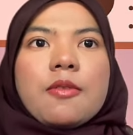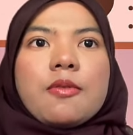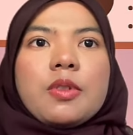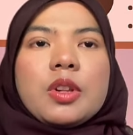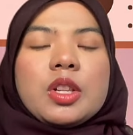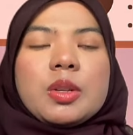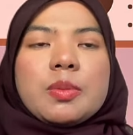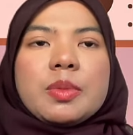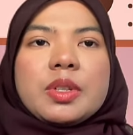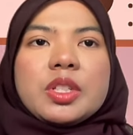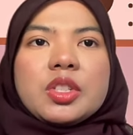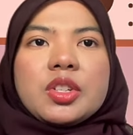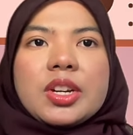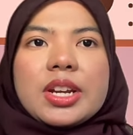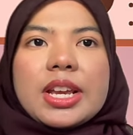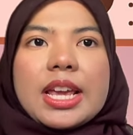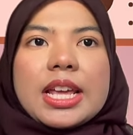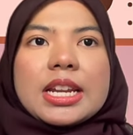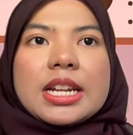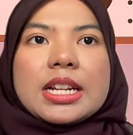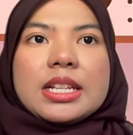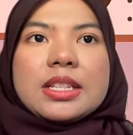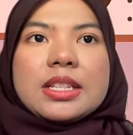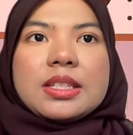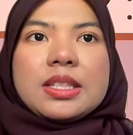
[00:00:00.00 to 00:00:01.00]
Volumetric
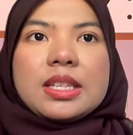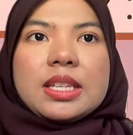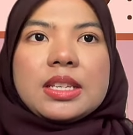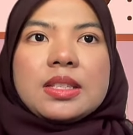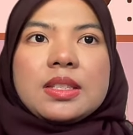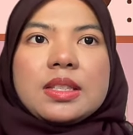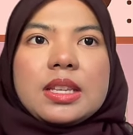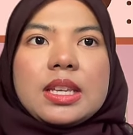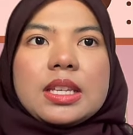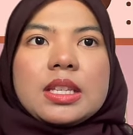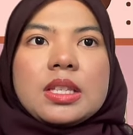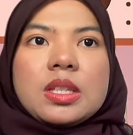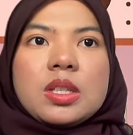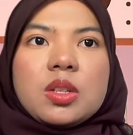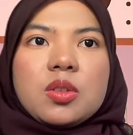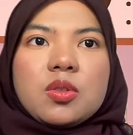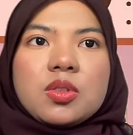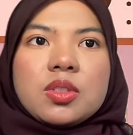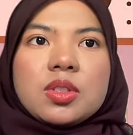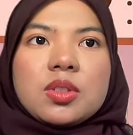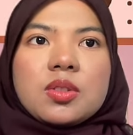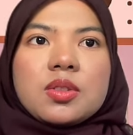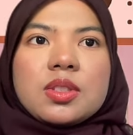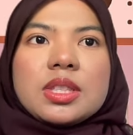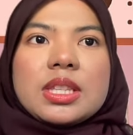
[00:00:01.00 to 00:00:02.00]
analysis is
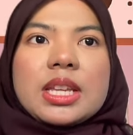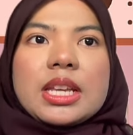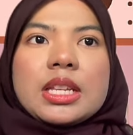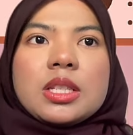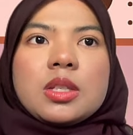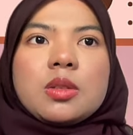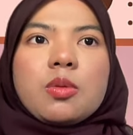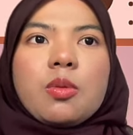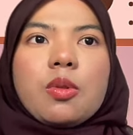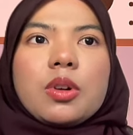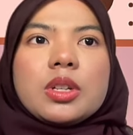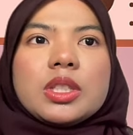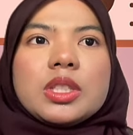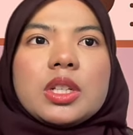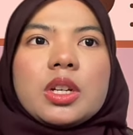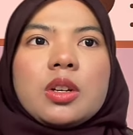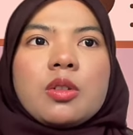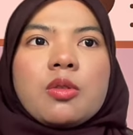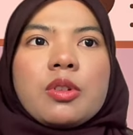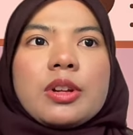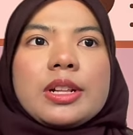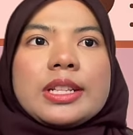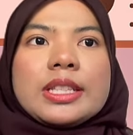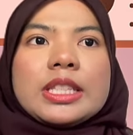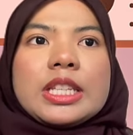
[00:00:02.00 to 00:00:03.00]
used to test water
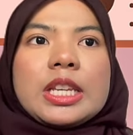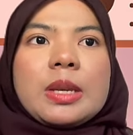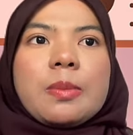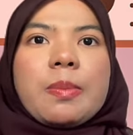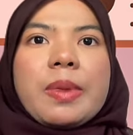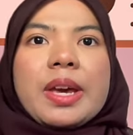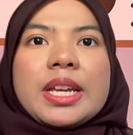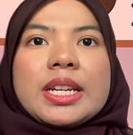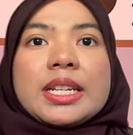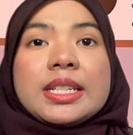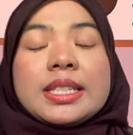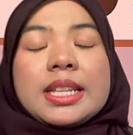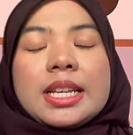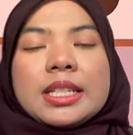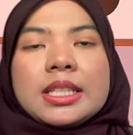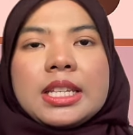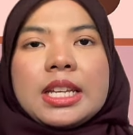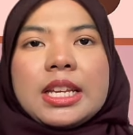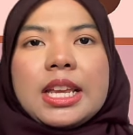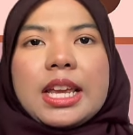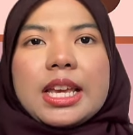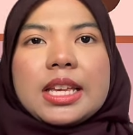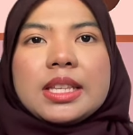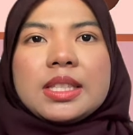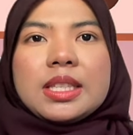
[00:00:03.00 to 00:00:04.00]
quality by
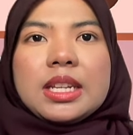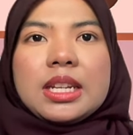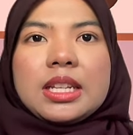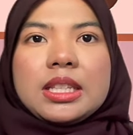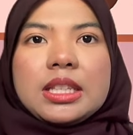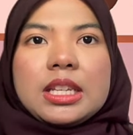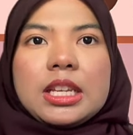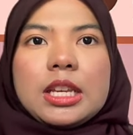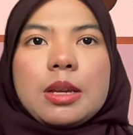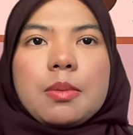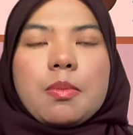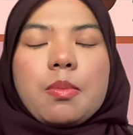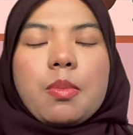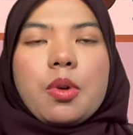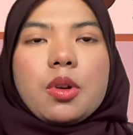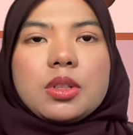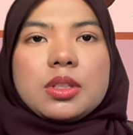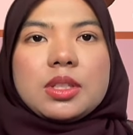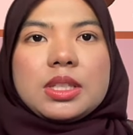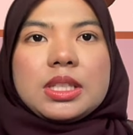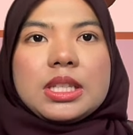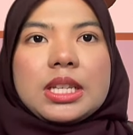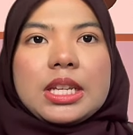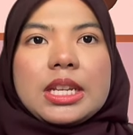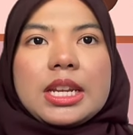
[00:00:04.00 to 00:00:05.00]
detecting acidity,
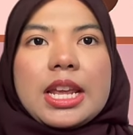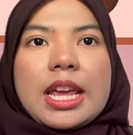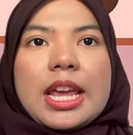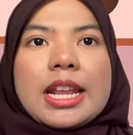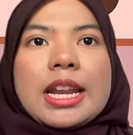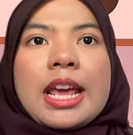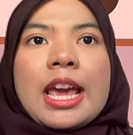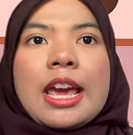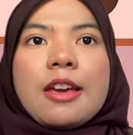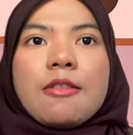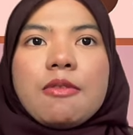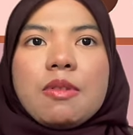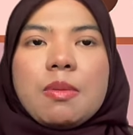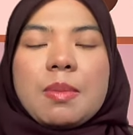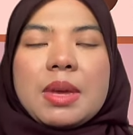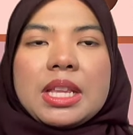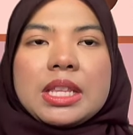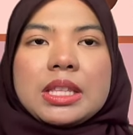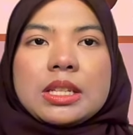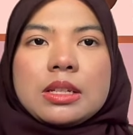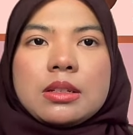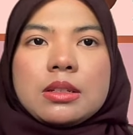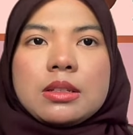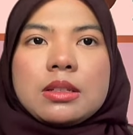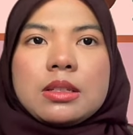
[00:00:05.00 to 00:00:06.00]
pollutant, and heavy
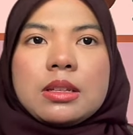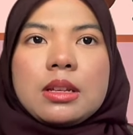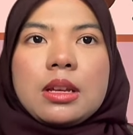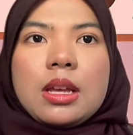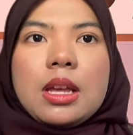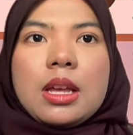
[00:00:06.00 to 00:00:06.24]
metals.